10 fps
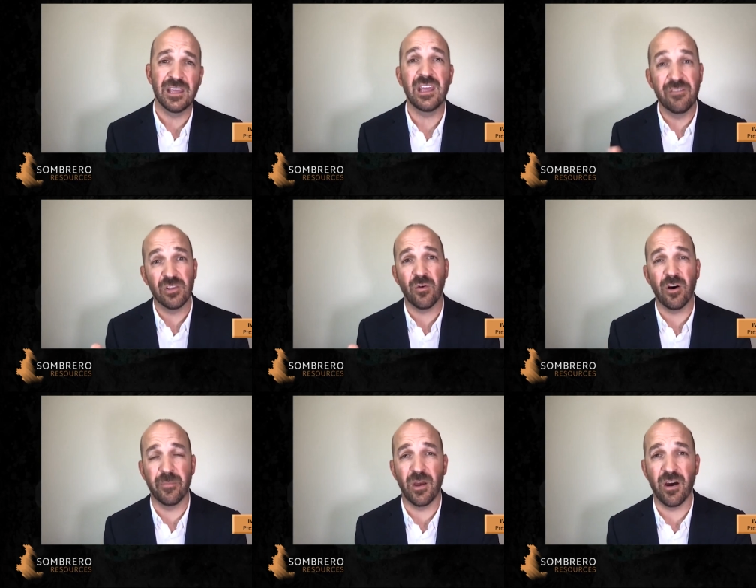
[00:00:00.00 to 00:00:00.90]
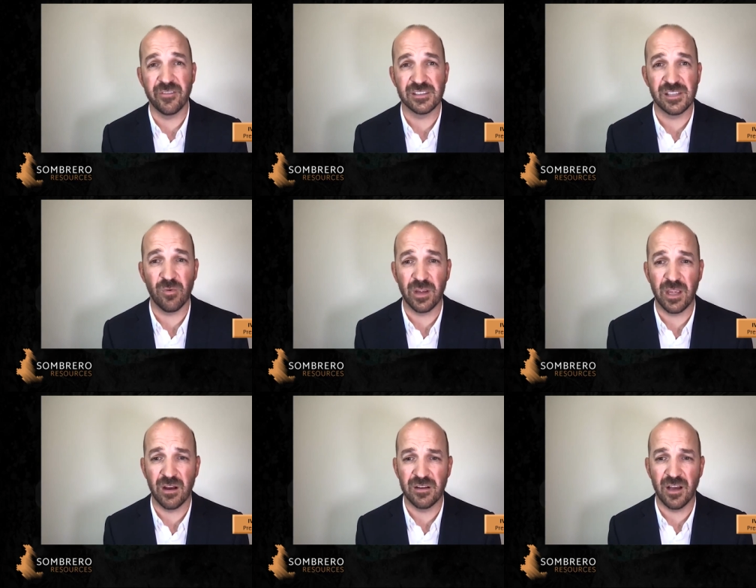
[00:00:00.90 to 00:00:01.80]
Even though I'll be obviously
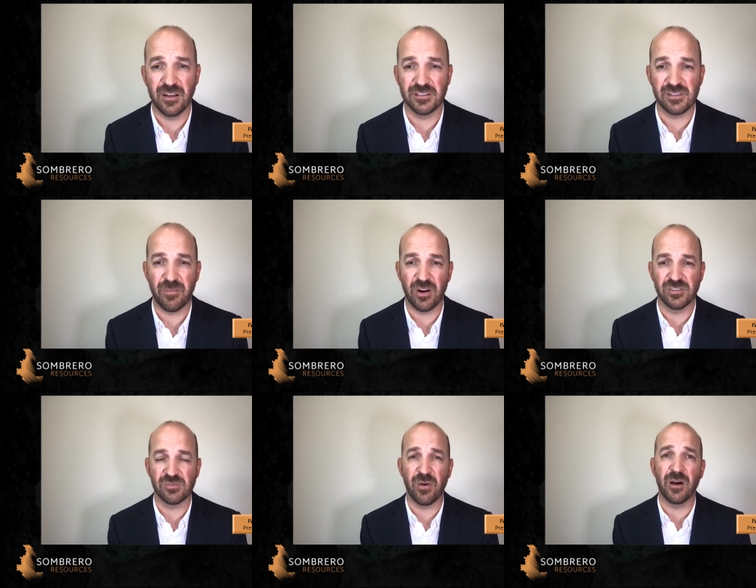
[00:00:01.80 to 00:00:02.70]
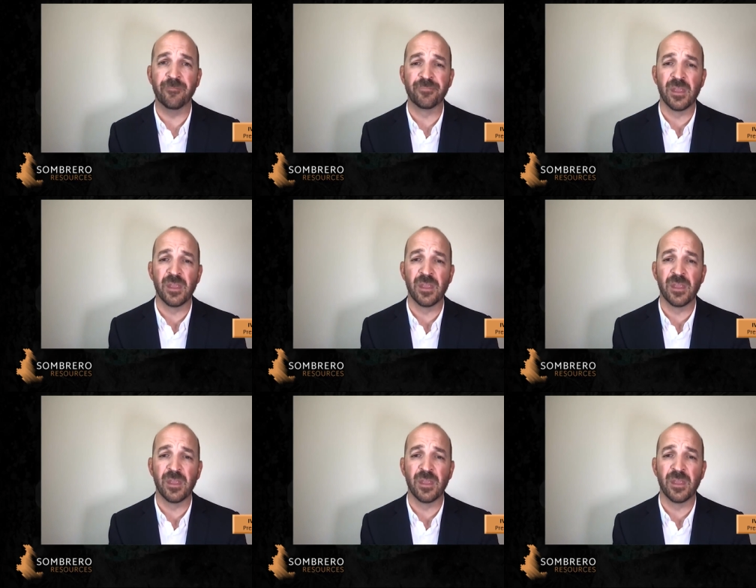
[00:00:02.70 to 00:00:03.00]
working on on Sombrero as well.